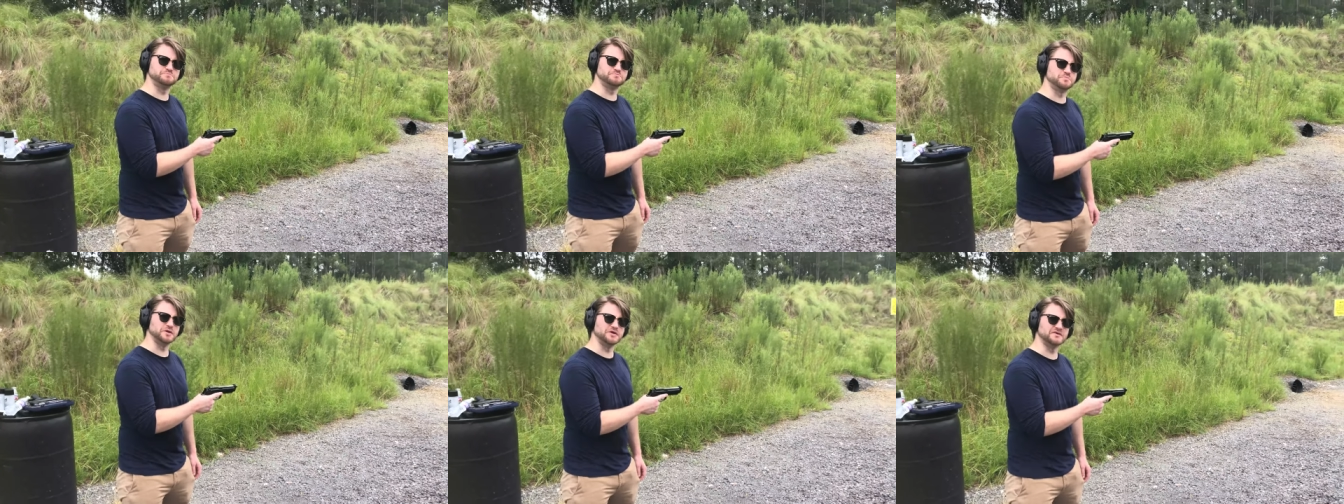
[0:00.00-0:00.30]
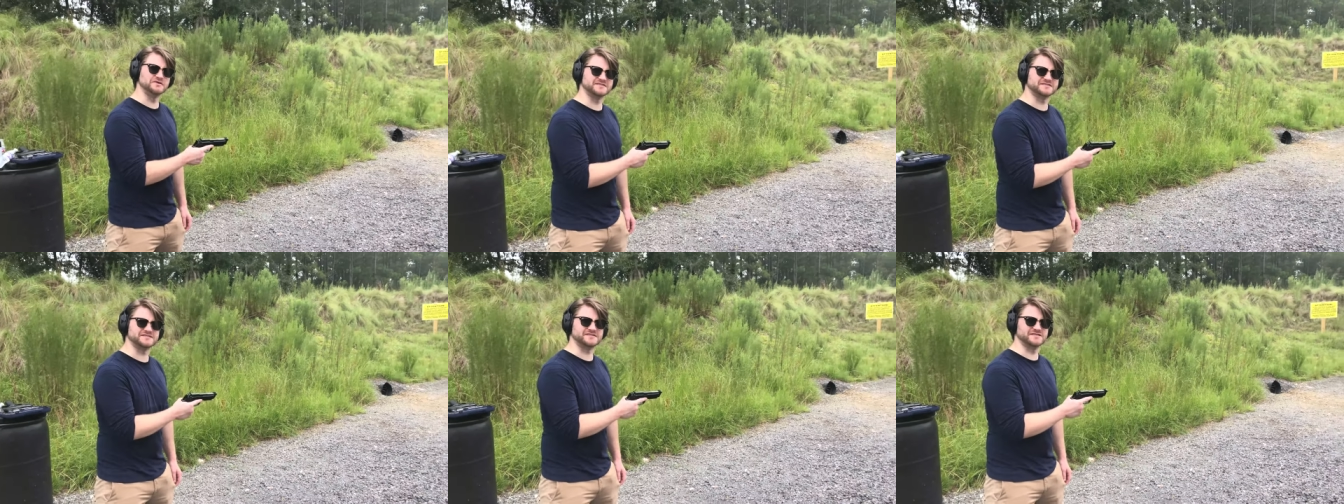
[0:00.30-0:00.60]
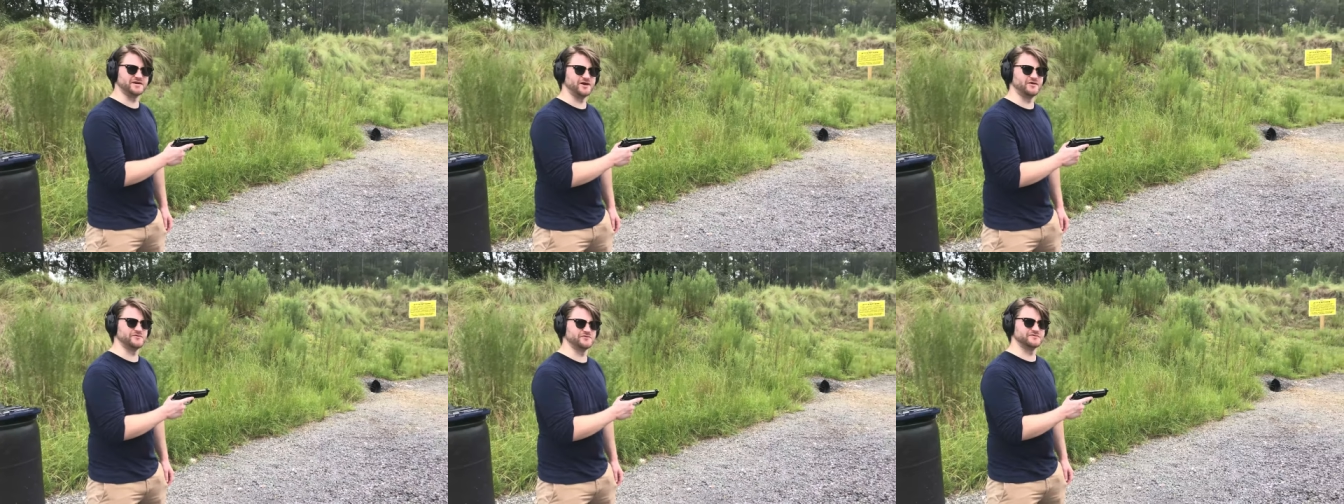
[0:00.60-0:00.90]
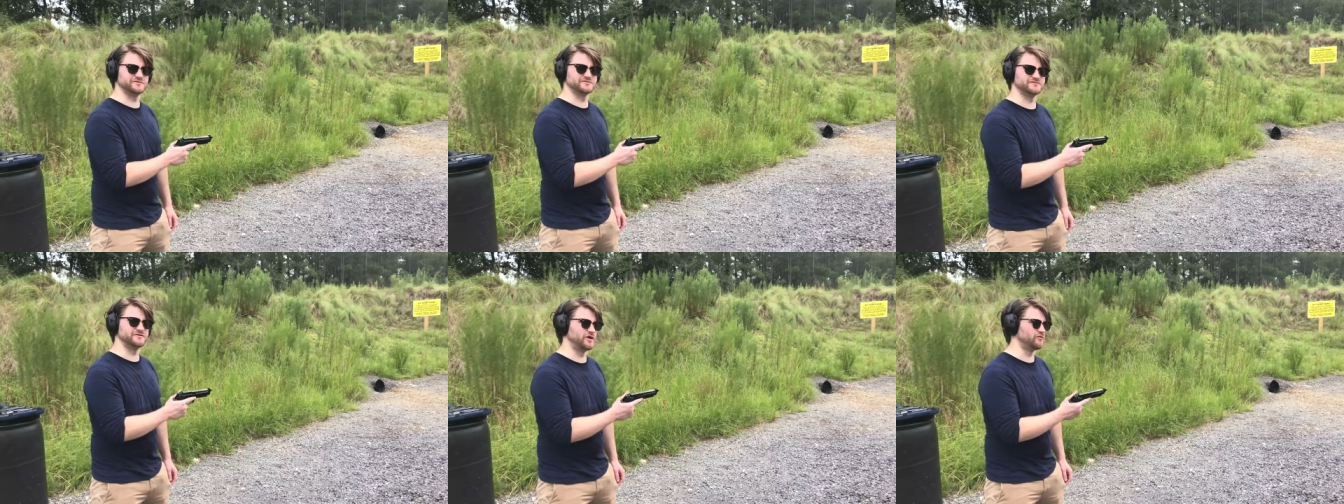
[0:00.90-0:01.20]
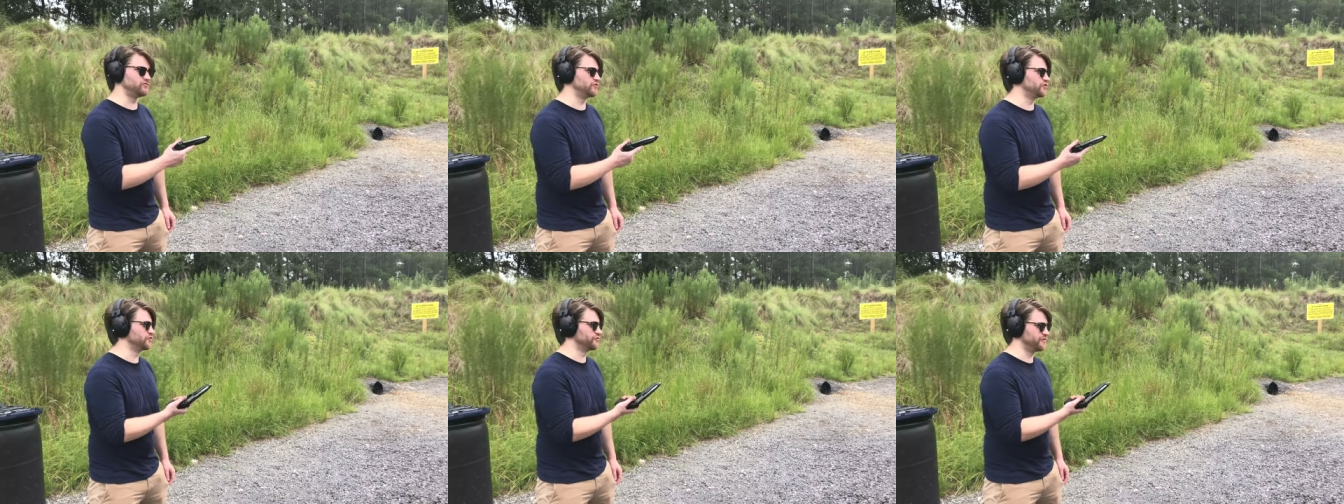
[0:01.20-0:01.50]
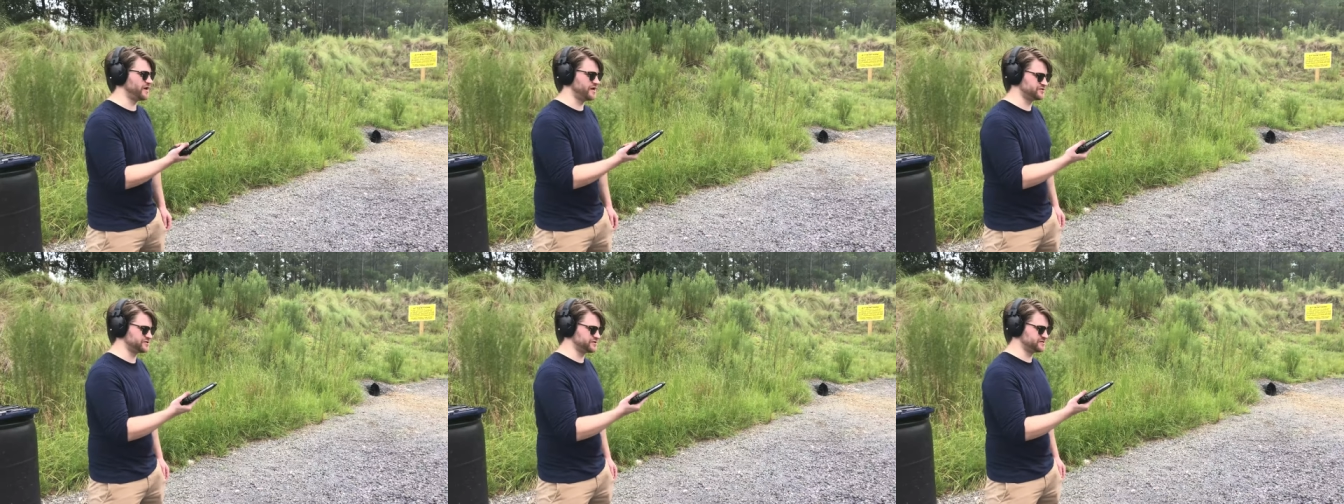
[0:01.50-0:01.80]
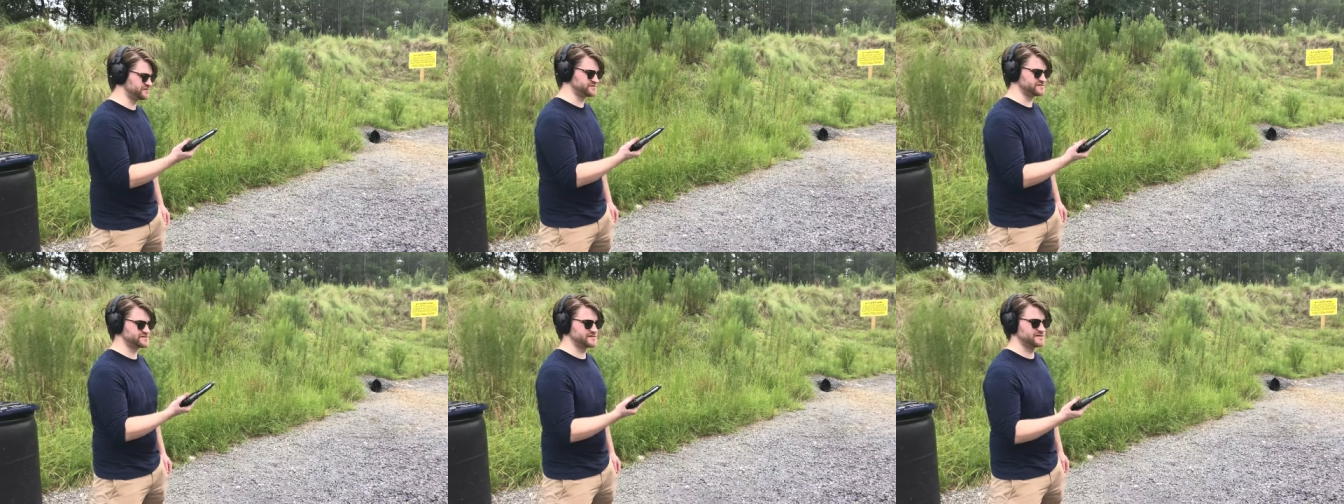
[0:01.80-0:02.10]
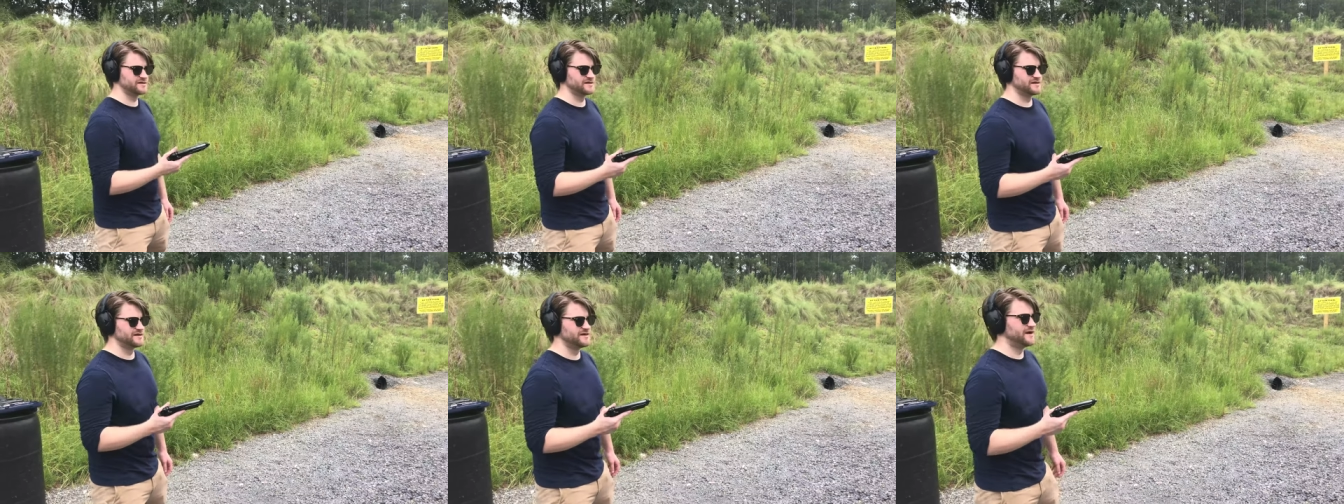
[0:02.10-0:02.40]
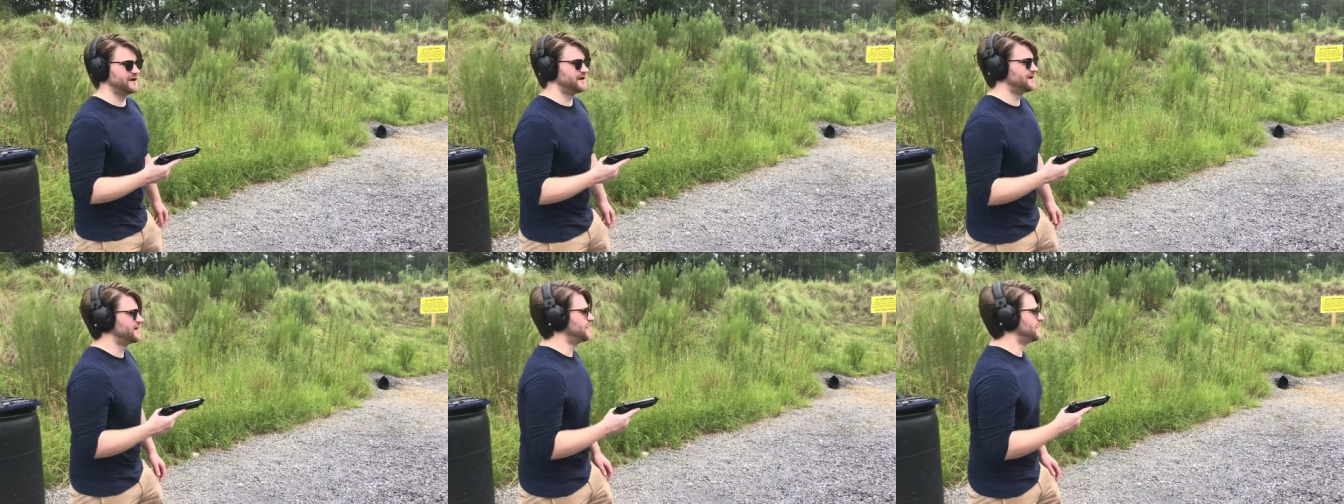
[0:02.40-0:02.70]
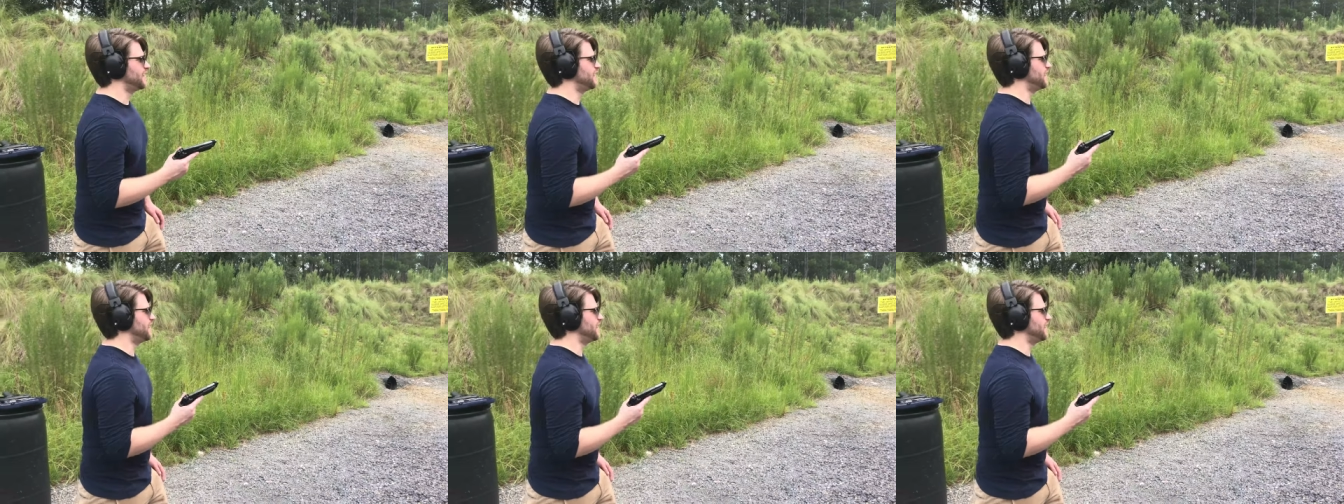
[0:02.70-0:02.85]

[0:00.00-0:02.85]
bullets and other alliterations. Balls.